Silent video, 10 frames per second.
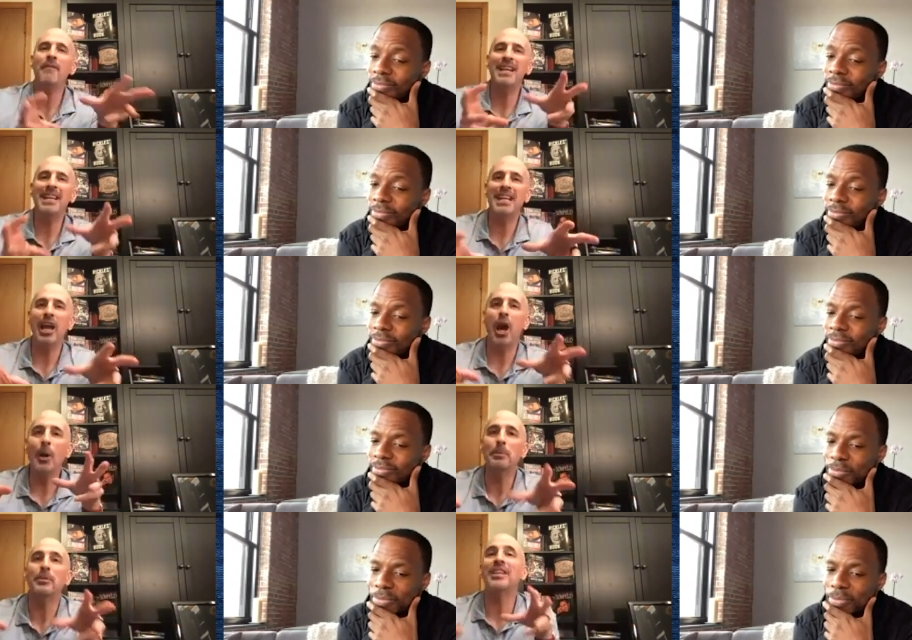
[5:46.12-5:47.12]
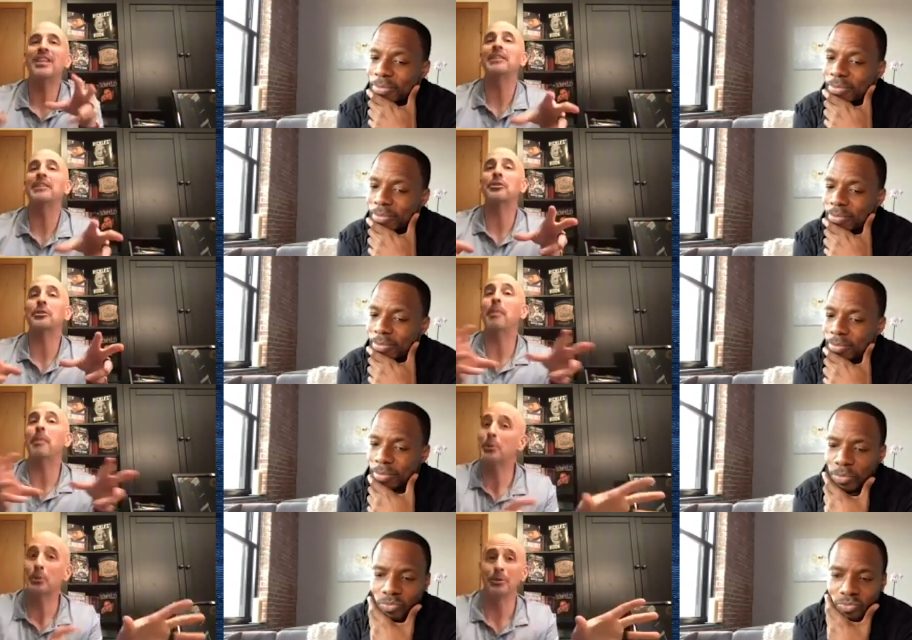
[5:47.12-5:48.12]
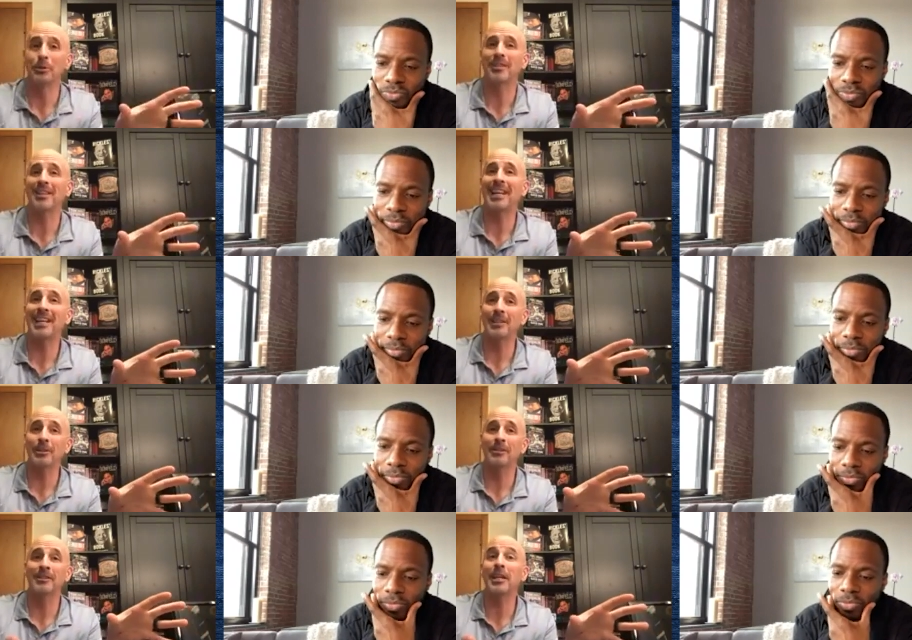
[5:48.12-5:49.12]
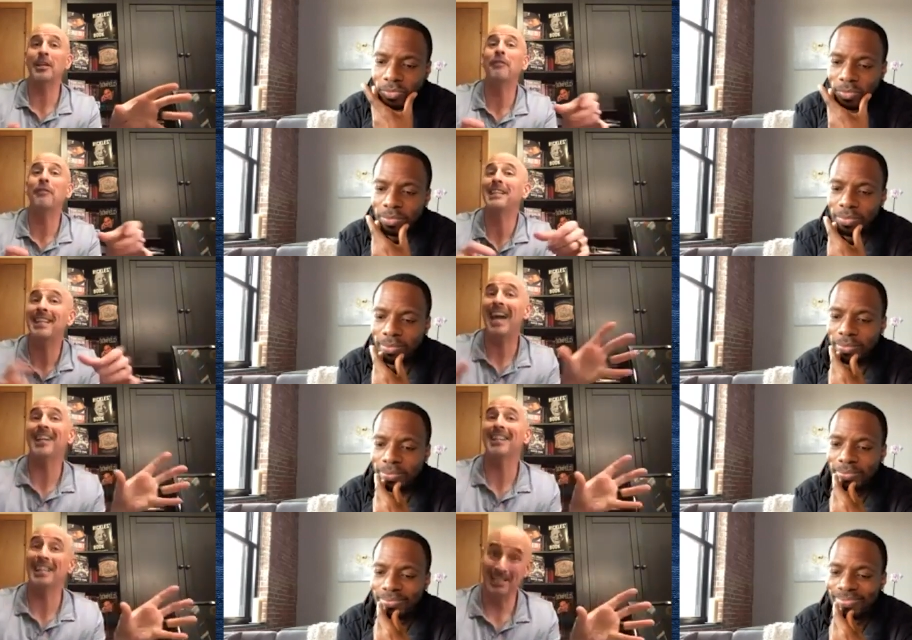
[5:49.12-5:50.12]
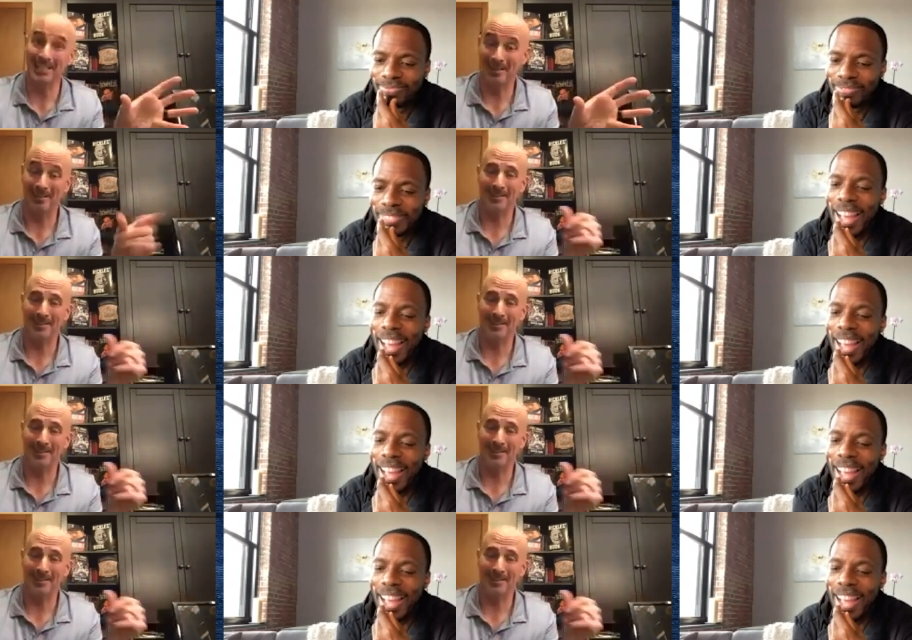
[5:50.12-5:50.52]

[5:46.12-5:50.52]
Speaker 1: any upset specials? As I get a little Dick Vitale in here.